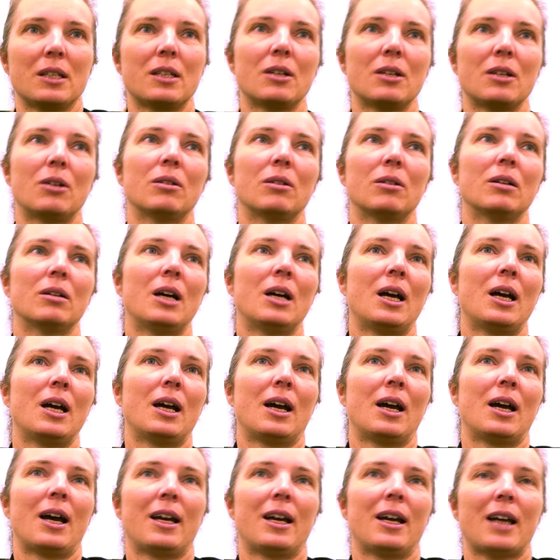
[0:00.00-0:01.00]
So
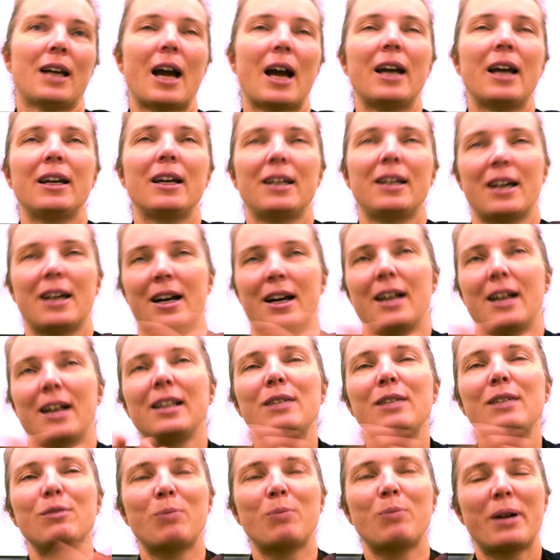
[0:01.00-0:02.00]
I'll
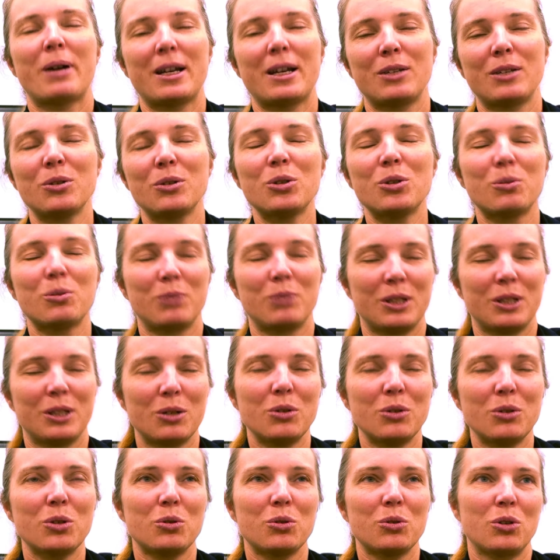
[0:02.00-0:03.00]
leave it by those, with
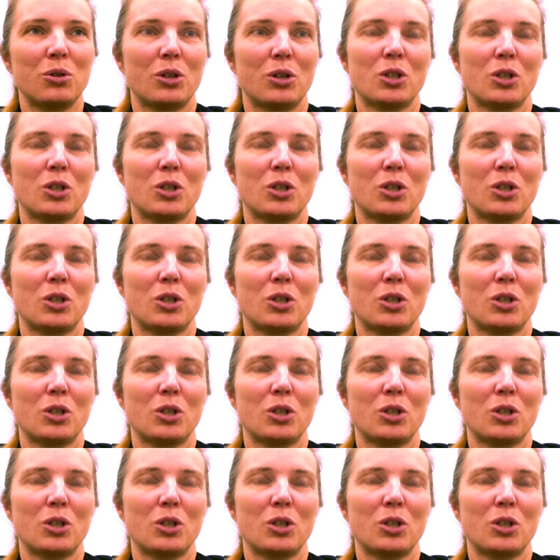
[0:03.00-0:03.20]
those two